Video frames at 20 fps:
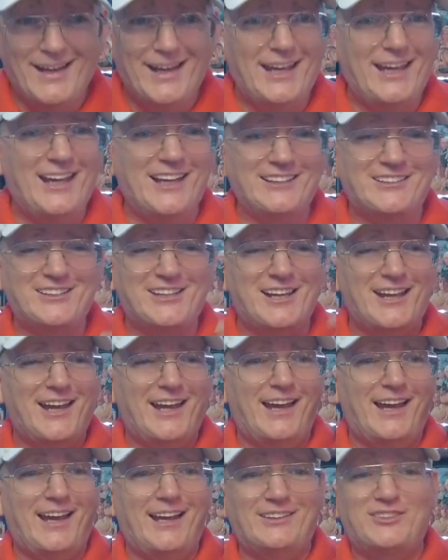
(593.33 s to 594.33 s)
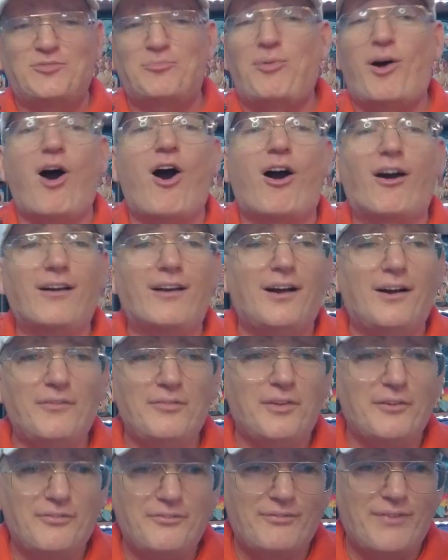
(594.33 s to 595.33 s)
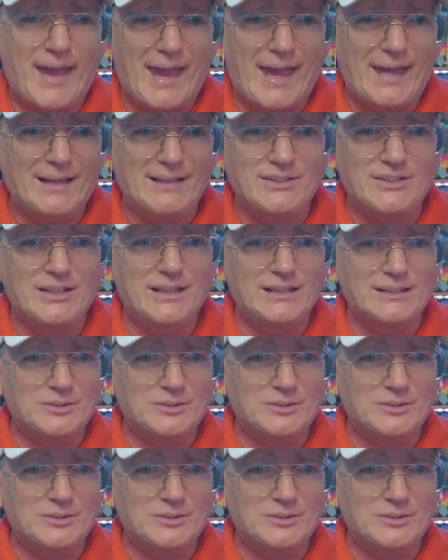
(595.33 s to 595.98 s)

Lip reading: It's part of the fantasy.